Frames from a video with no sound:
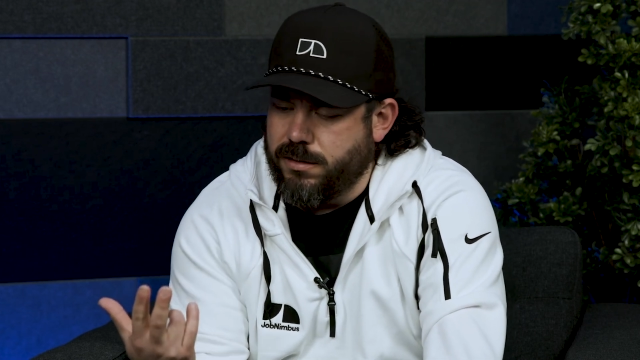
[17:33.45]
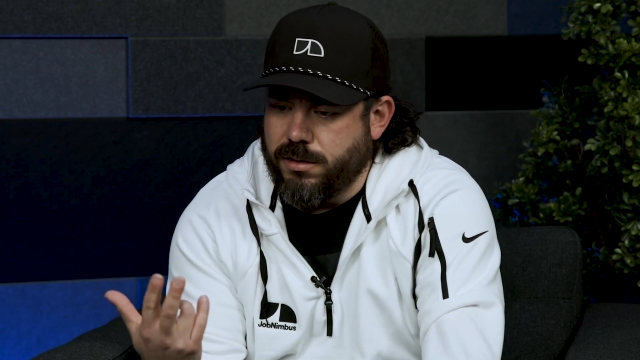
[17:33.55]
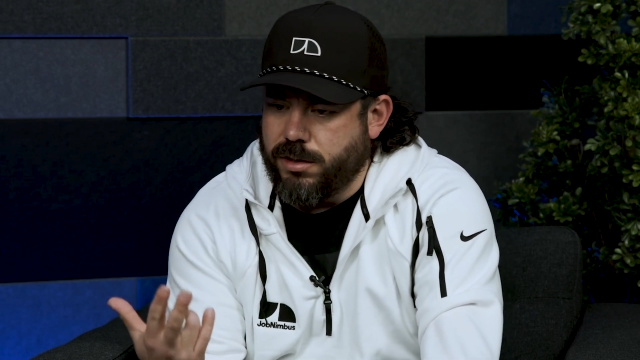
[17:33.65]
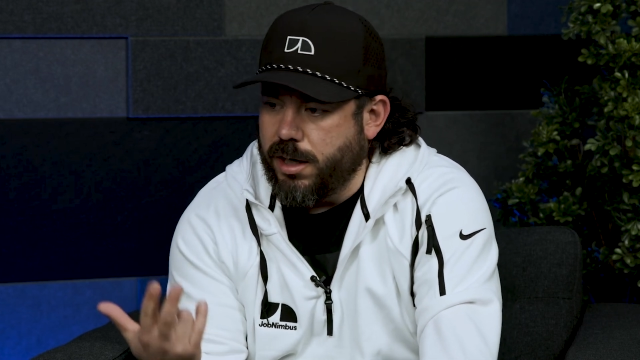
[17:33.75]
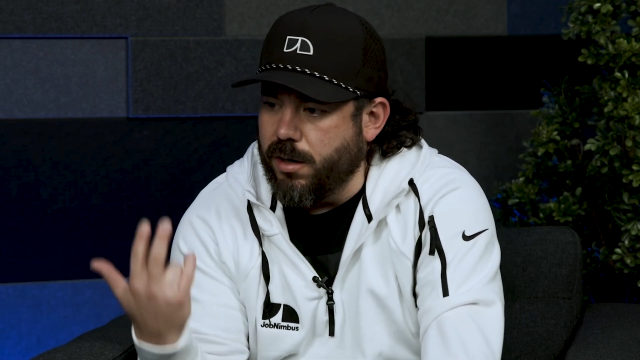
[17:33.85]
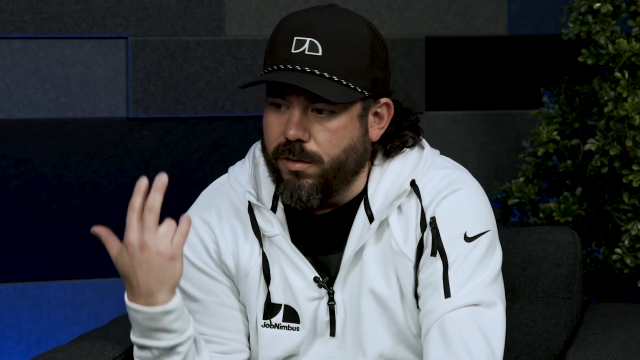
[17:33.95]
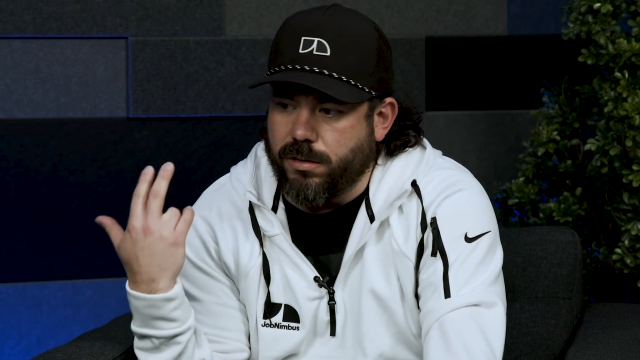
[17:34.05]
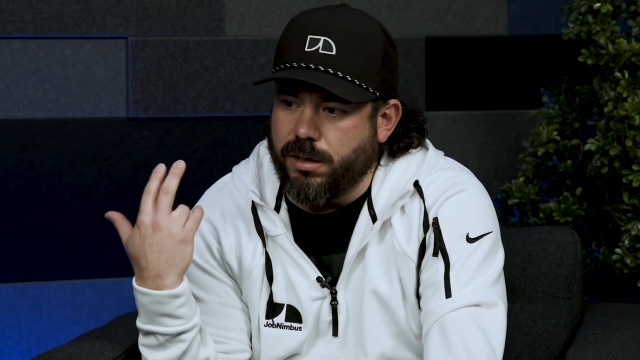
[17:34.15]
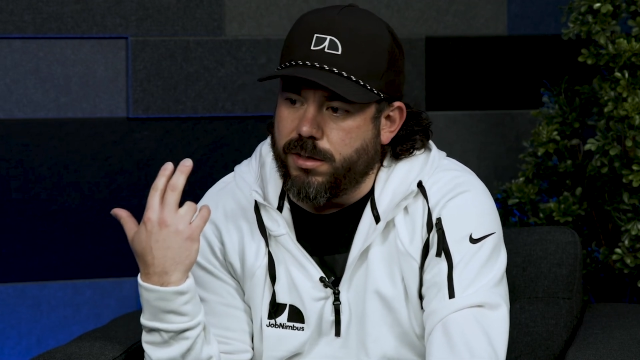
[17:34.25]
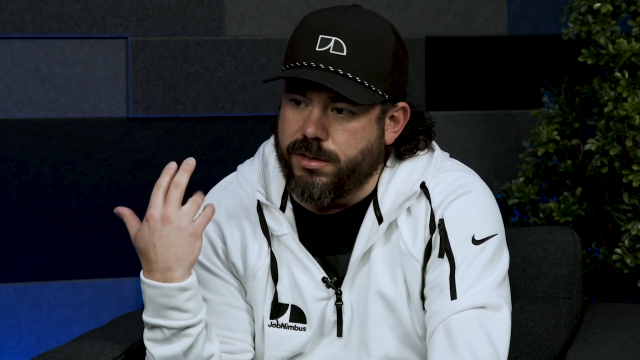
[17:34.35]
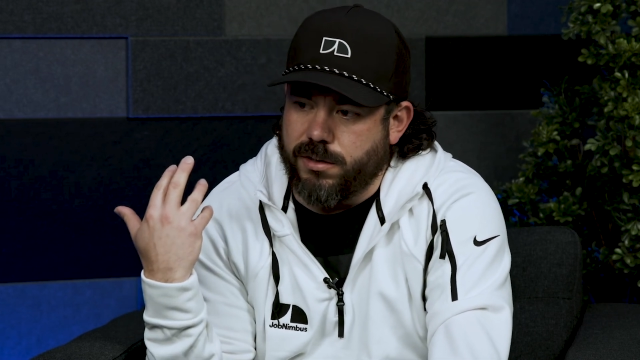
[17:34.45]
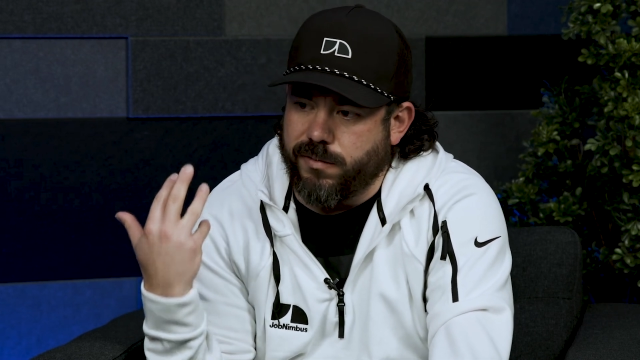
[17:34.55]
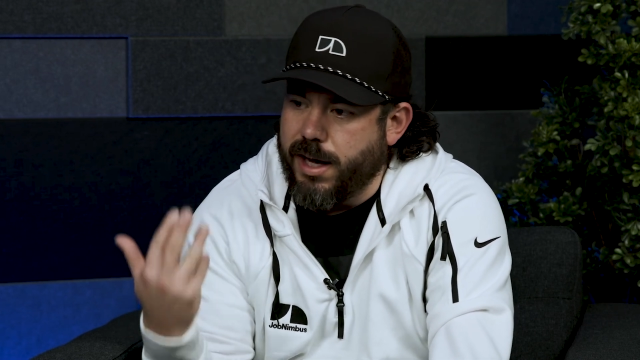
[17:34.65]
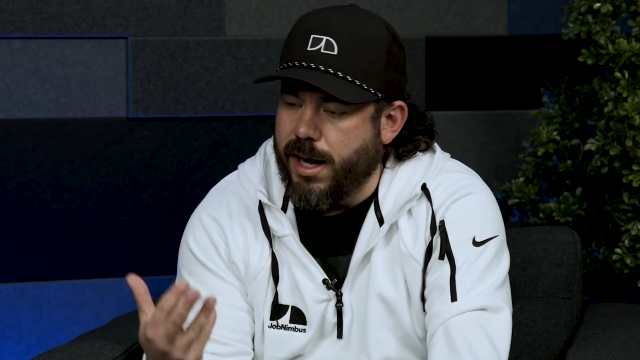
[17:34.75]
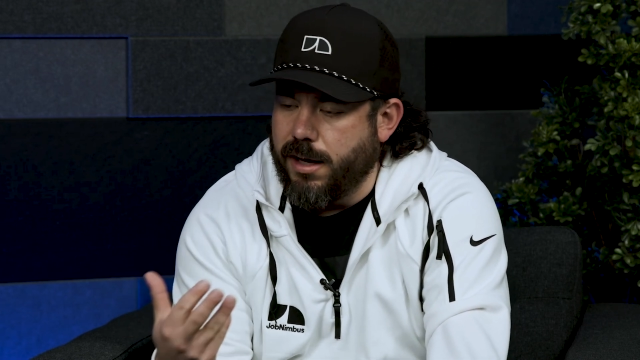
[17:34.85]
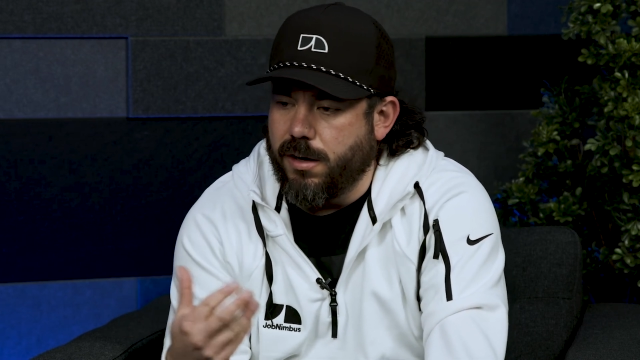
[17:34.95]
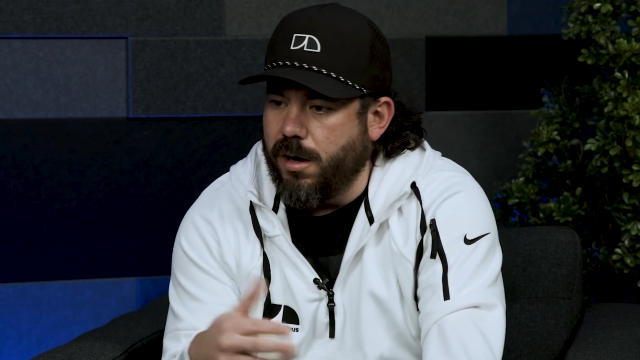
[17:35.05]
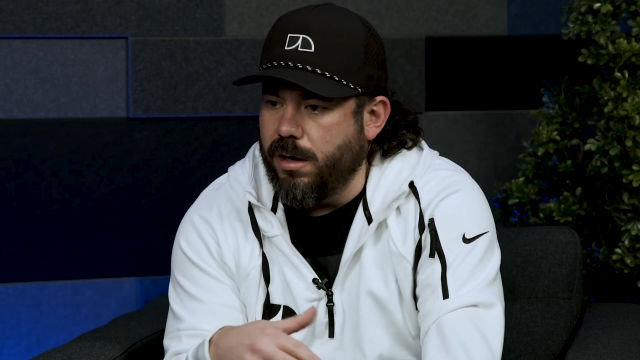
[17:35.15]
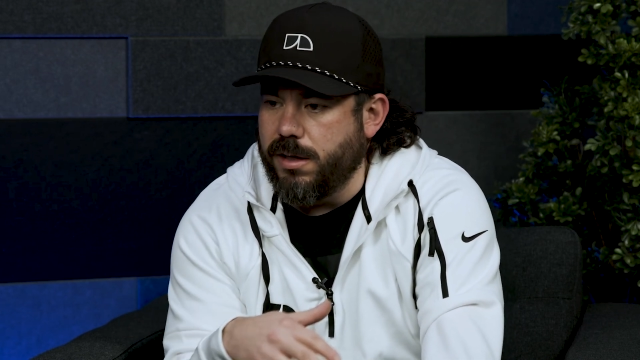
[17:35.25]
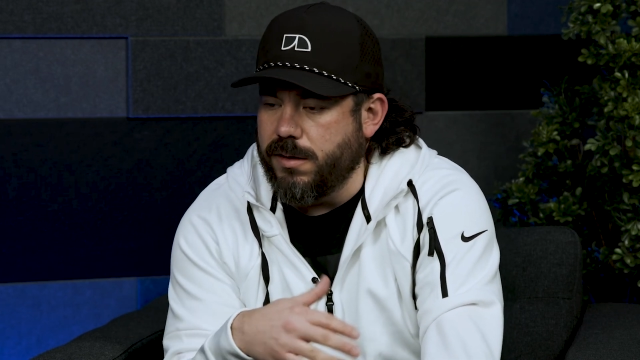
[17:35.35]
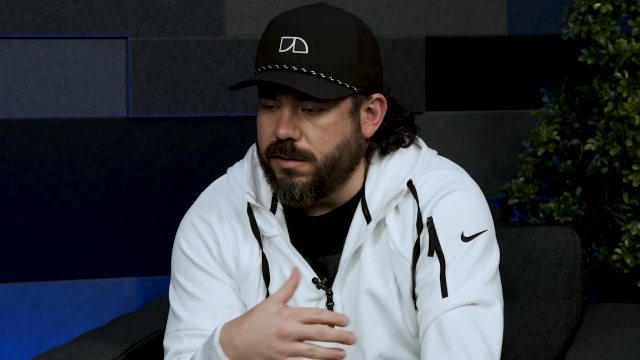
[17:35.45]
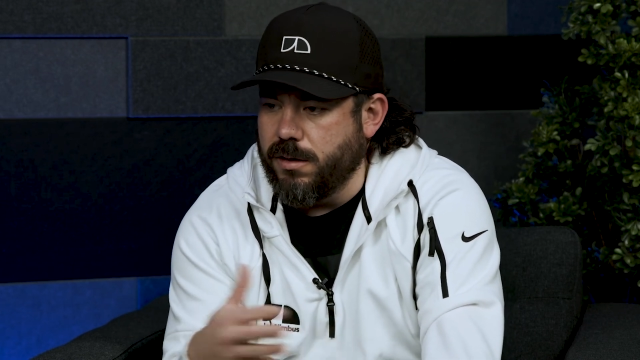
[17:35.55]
shareholders, you've got all these,